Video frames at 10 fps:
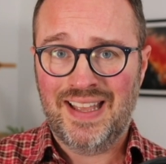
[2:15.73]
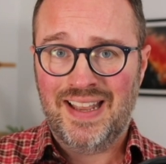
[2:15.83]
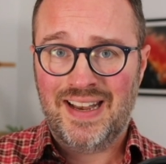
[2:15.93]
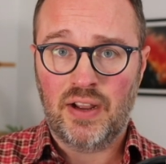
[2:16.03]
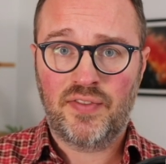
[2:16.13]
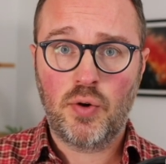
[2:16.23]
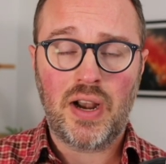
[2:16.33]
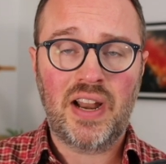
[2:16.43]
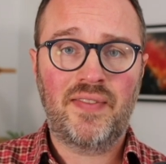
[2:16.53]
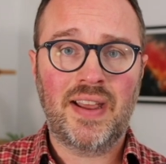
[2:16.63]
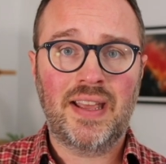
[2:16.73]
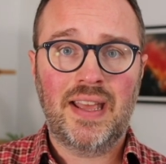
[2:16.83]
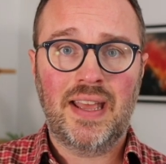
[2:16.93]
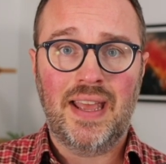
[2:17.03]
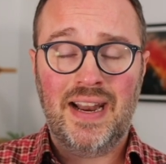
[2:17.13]
Now, if you are living
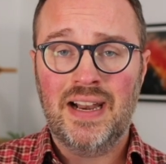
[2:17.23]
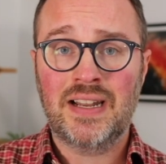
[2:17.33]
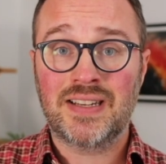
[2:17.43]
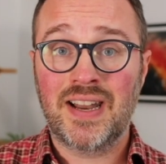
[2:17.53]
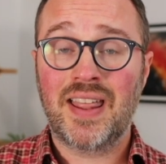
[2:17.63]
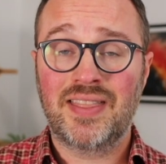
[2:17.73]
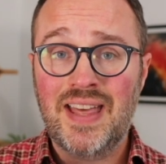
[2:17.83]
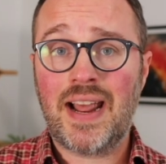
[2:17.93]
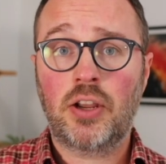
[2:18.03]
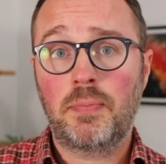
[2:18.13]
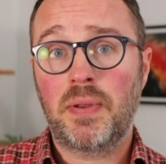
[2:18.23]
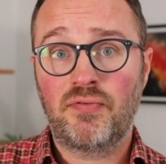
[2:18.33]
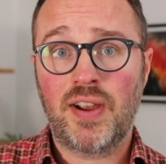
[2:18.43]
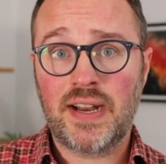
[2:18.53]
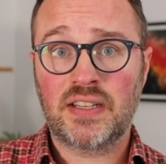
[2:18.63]
in London, that could be
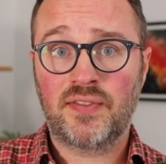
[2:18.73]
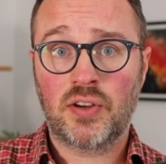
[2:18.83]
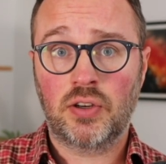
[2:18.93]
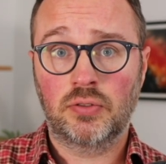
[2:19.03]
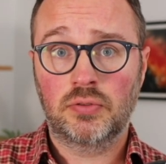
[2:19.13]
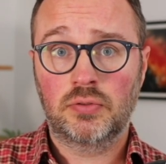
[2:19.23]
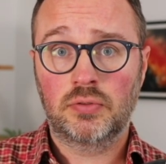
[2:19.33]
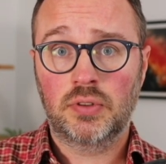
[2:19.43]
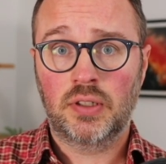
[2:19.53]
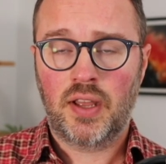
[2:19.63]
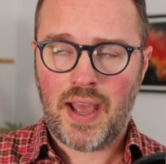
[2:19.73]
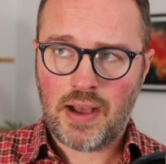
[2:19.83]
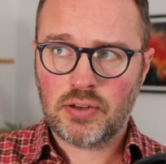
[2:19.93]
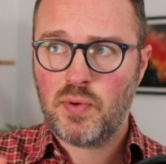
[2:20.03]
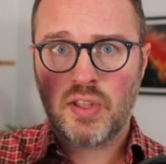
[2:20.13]
really difficult.
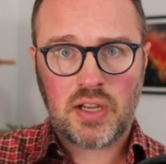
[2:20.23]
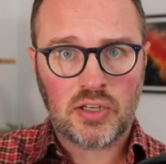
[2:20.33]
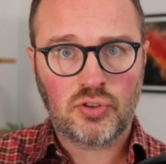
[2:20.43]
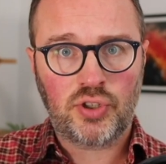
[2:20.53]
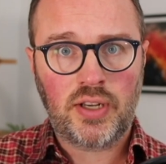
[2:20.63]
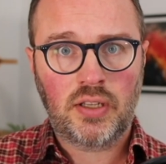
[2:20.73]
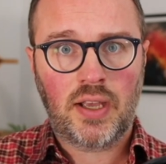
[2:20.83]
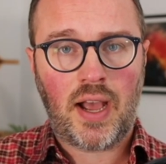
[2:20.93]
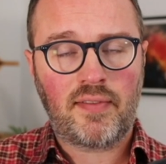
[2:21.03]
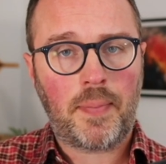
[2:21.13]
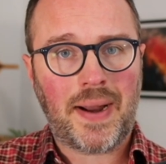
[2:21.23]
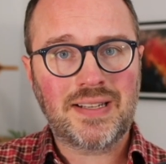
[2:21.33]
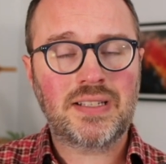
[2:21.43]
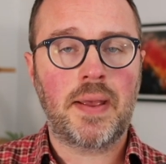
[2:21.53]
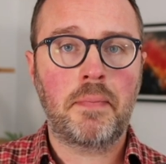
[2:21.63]
Elsewhere in the country, other
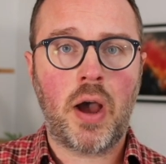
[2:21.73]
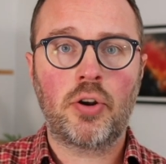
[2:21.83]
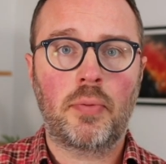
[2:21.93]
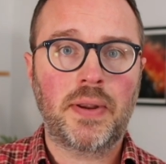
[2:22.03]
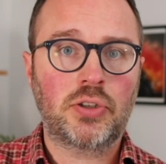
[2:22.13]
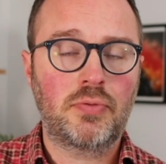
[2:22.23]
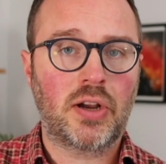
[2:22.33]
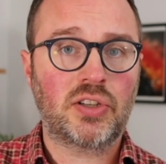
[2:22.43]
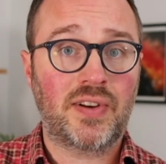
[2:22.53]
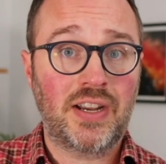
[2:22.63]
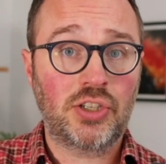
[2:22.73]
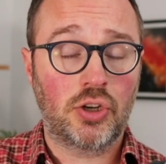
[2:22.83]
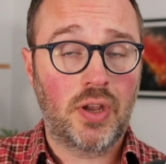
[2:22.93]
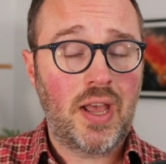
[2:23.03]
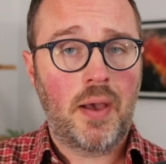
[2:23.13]
places, it might not be too much of an issue,
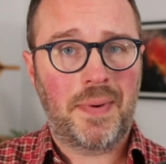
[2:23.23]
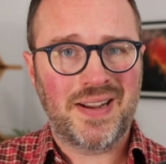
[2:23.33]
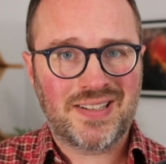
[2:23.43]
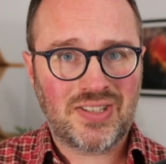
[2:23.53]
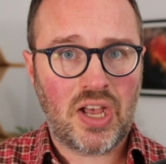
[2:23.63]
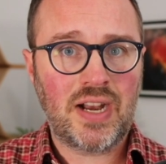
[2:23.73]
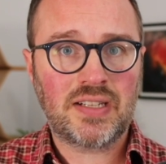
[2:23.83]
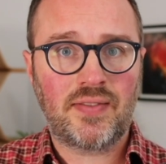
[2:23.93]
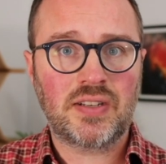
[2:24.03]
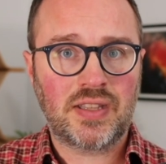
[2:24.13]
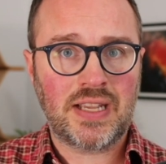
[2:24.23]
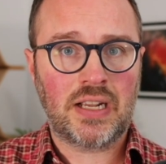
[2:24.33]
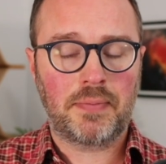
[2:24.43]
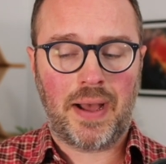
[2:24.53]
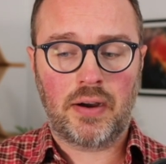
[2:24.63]
but it's certainly something to think
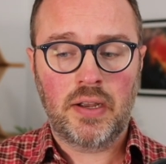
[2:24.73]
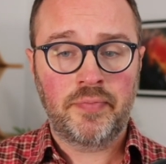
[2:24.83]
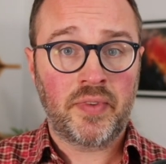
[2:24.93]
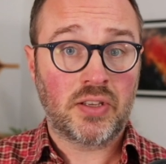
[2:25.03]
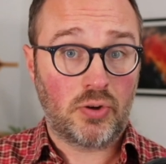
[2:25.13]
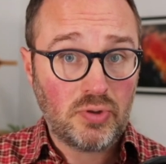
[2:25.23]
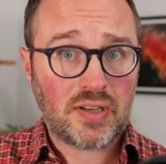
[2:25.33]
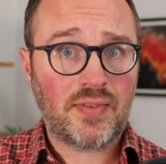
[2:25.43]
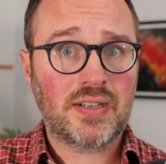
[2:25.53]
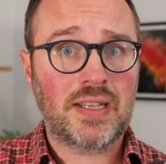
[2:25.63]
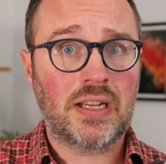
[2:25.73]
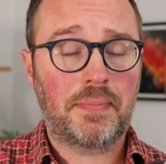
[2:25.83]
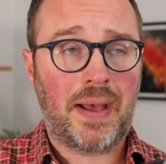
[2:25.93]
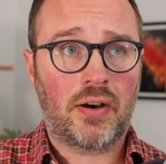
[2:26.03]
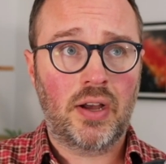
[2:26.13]
about. It's also something to think
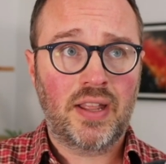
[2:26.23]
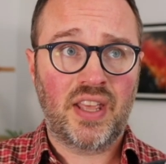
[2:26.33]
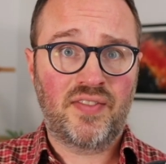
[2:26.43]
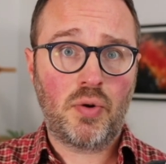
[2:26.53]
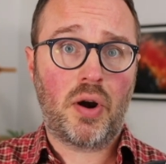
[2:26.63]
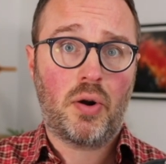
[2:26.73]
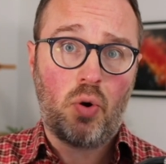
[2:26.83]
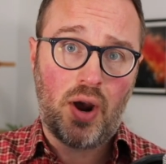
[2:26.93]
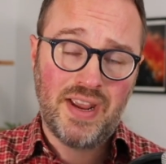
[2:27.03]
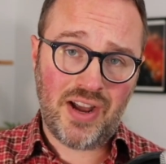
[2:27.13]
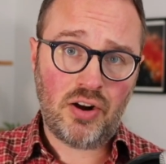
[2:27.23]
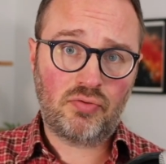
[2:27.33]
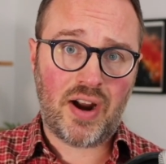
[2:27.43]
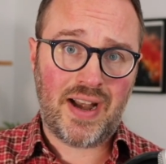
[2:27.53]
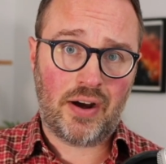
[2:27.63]
about that if you are quite young
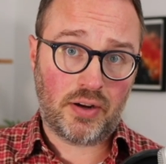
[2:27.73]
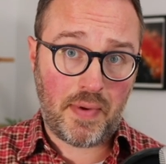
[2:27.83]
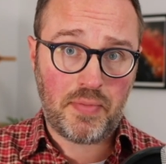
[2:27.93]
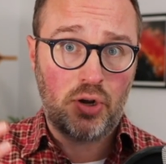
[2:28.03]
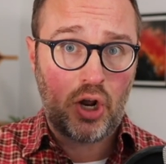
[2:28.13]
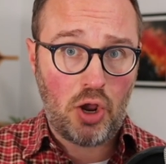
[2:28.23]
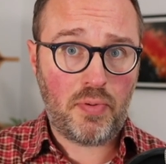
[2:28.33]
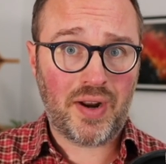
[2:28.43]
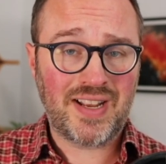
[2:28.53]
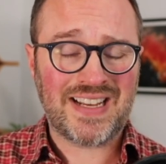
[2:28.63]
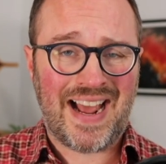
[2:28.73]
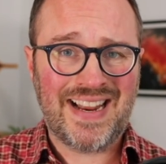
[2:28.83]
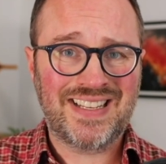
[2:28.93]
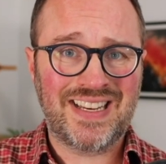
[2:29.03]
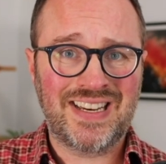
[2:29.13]
right now, remember, you can open one of these at
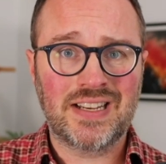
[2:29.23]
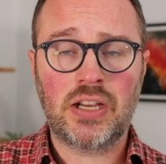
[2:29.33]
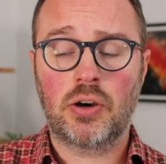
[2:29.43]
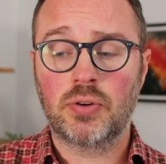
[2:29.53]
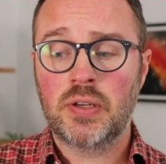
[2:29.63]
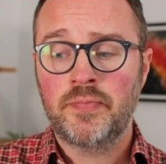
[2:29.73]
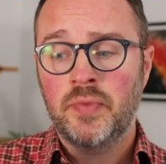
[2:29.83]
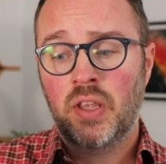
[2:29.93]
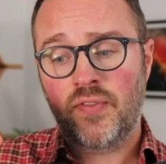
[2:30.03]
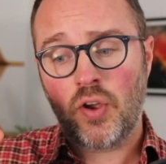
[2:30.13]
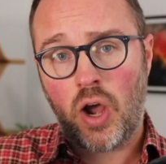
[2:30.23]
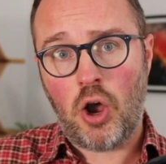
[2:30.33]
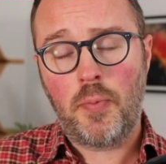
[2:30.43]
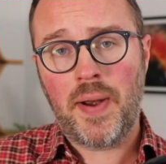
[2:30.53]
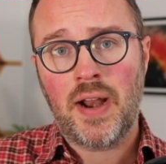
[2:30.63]
18 years old. If you're
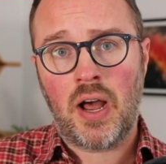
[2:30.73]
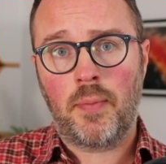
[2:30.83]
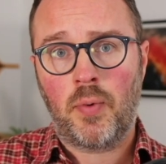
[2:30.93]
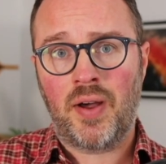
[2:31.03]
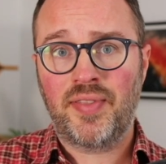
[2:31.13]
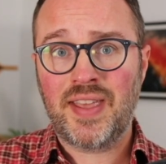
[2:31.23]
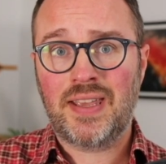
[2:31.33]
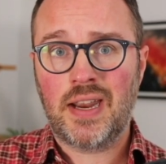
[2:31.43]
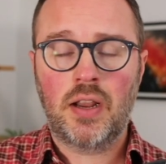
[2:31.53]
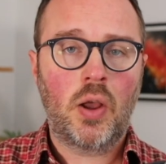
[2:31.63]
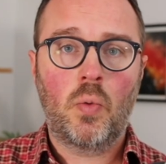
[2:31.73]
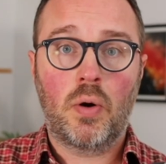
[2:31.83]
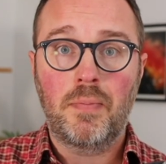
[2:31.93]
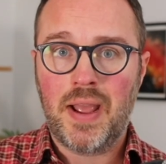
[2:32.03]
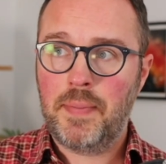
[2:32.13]
opening up one thinking, well,
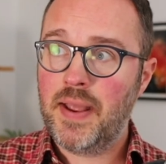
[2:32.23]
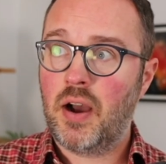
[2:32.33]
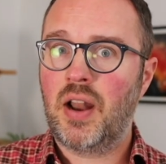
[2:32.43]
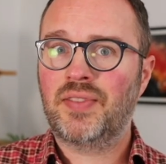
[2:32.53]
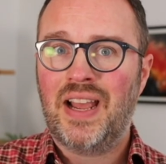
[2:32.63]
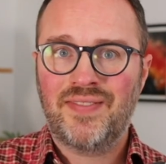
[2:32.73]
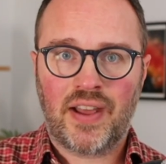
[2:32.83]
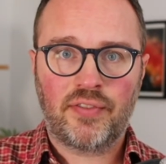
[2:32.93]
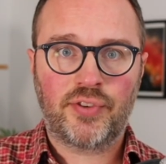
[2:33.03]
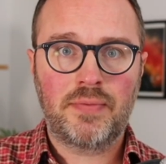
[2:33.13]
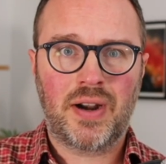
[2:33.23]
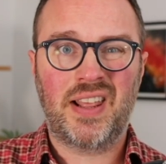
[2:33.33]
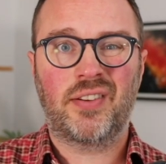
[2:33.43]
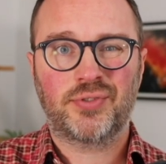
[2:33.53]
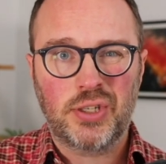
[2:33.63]
maybe I'd love to have that free money,
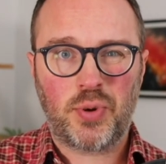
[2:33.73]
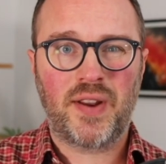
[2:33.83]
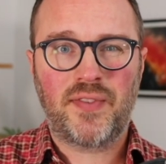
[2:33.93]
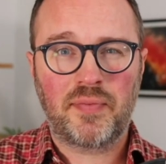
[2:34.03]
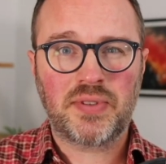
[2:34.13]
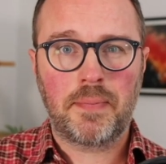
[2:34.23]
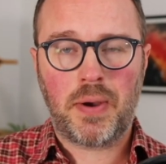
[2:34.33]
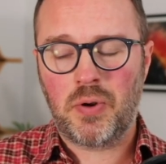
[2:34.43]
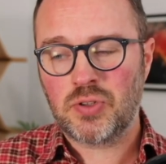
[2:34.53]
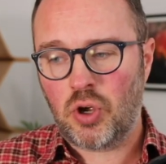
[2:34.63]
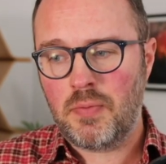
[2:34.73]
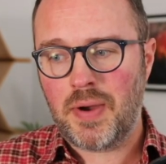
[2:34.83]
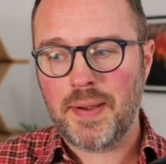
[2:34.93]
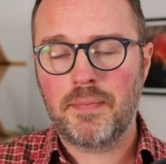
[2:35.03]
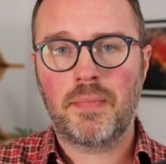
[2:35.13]
that free 25% bonus on
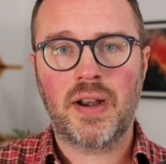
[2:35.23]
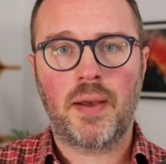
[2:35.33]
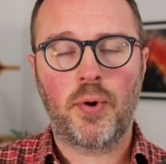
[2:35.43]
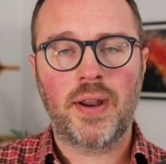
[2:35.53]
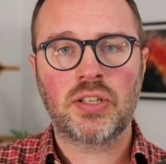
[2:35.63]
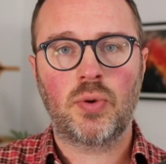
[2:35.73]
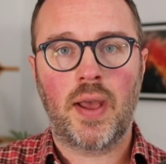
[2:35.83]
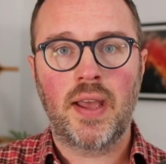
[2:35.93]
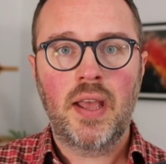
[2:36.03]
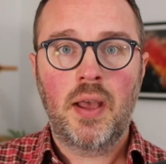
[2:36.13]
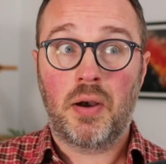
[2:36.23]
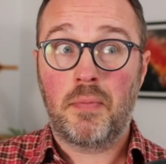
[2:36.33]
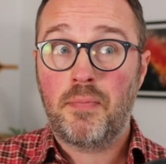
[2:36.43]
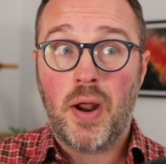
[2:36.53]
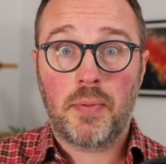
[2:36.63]
my money I put into it, but I
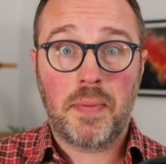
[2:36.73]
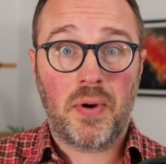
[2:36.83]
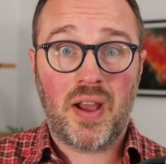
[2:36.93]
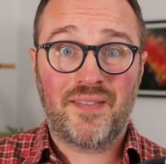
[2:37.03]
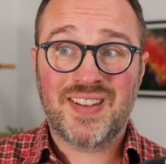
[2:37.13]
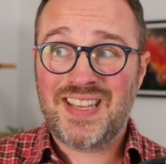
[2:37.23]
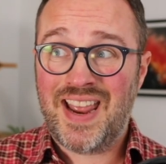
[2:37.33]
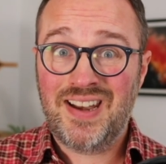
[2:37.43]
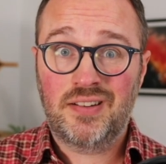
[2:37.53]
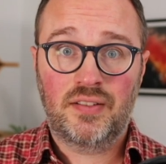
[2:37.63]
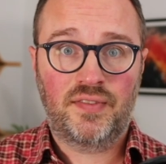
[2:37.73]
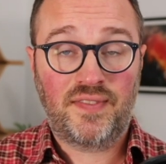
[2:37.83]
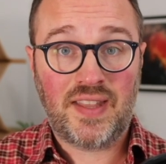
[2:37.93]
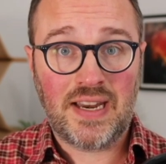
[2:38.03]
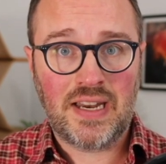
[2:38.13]
might not be buying for 10,
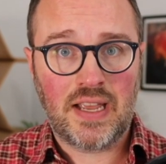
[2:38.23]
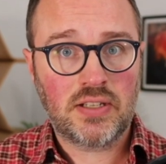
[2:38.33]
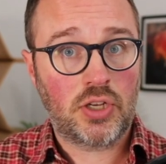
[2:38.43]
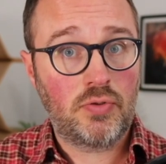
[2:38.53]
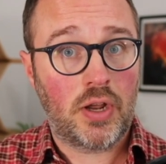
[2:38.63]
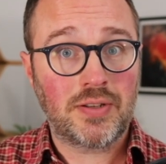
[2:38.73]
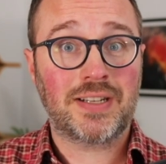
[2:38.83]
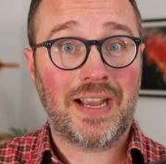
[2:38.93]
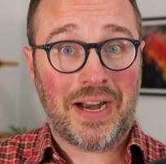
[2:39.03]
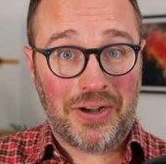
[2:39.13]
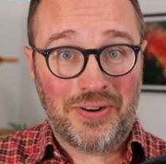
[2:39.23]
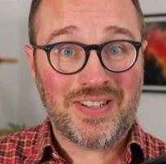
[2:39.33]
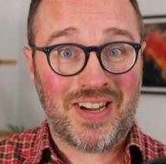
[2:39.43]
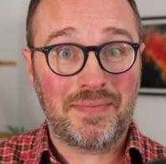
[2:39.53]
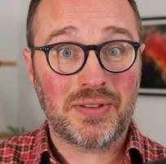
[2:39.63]
15 years. Who knows? It could take a long
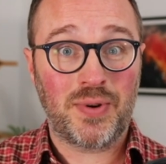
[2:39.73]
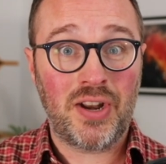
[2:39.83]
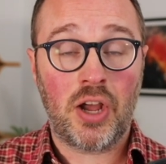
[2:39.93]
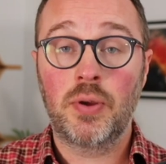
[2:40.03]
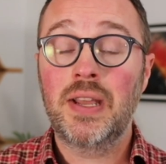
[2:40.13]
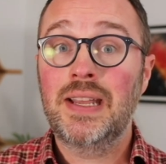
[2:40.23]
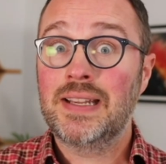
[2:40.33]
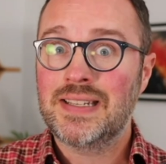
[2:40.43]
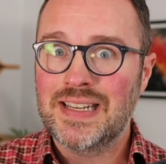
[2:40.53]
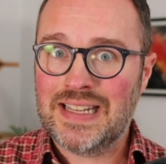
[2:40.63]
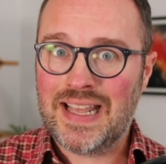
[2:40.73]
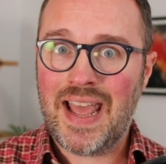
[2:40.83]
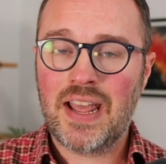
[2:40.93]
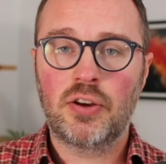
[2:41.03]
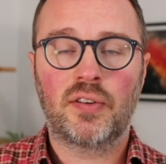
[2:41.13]
time, as we know, to
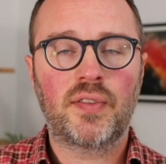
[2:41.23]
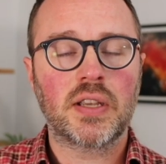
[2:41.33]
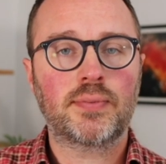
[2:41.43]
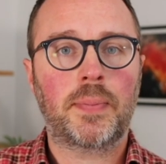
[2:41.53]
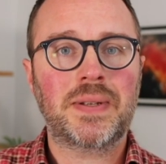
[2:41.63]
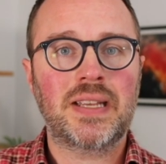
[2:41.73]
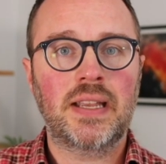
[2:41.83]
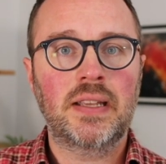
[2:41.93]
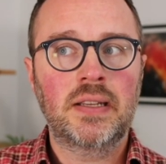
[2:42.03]
get your first property.